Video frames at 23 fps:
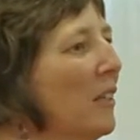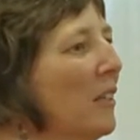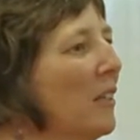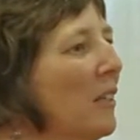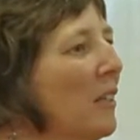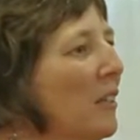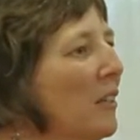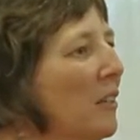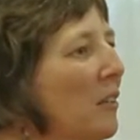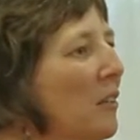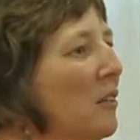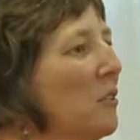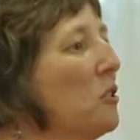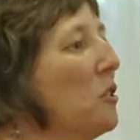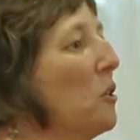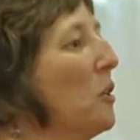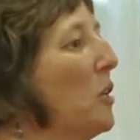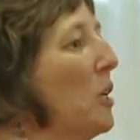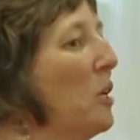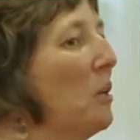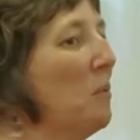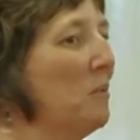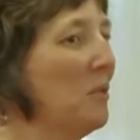Uh, they
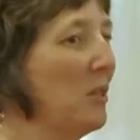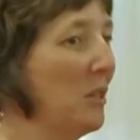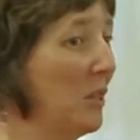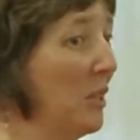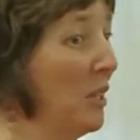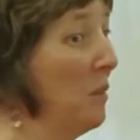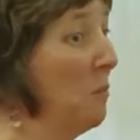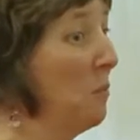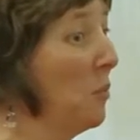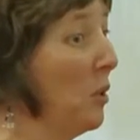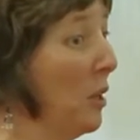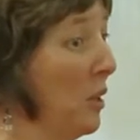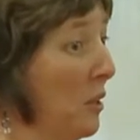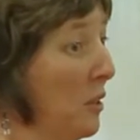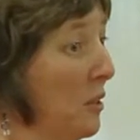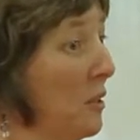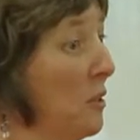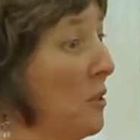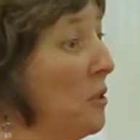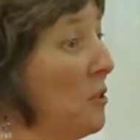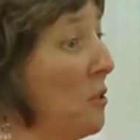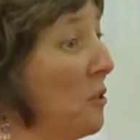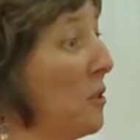also help to keep
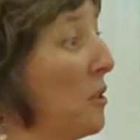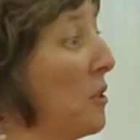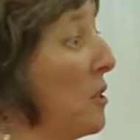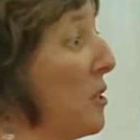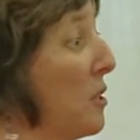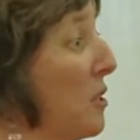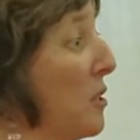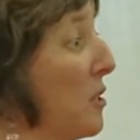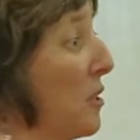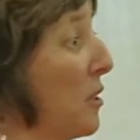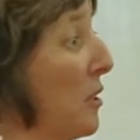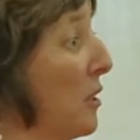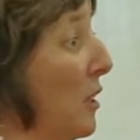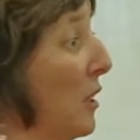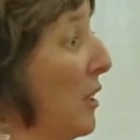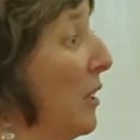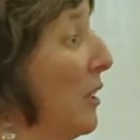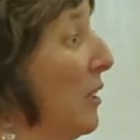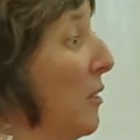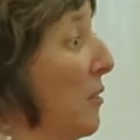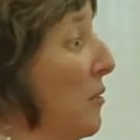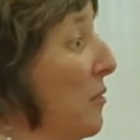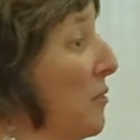water sources
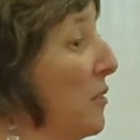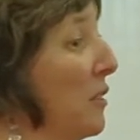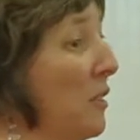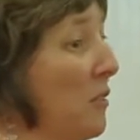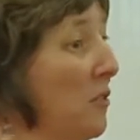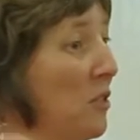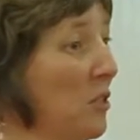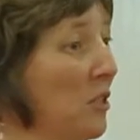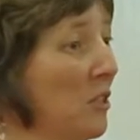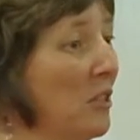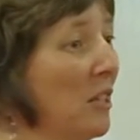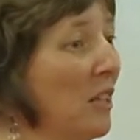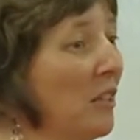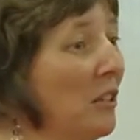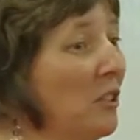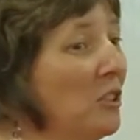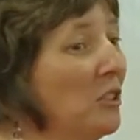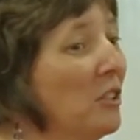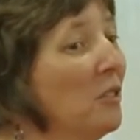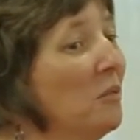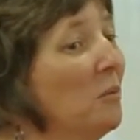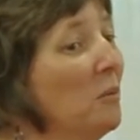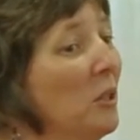clean and free of
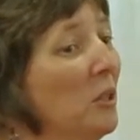siltation,